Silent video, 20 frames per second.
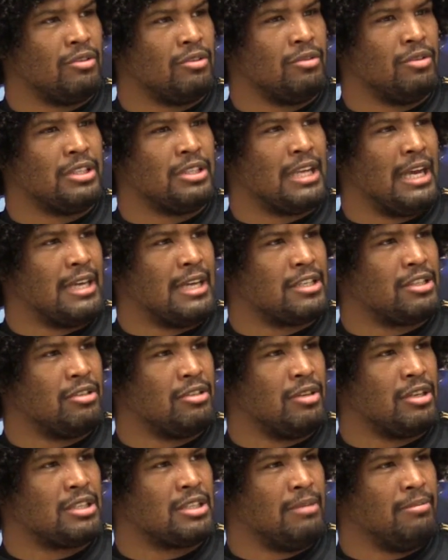always has
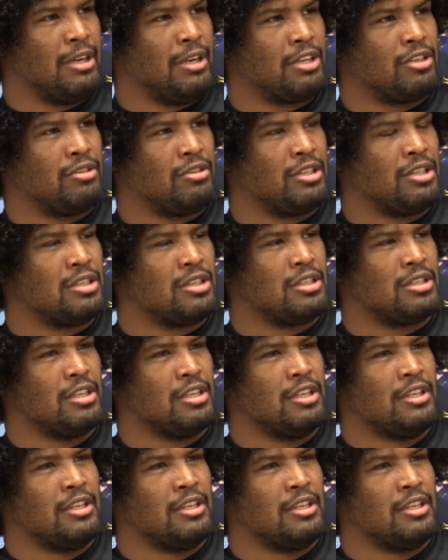doing some extras. Yeah.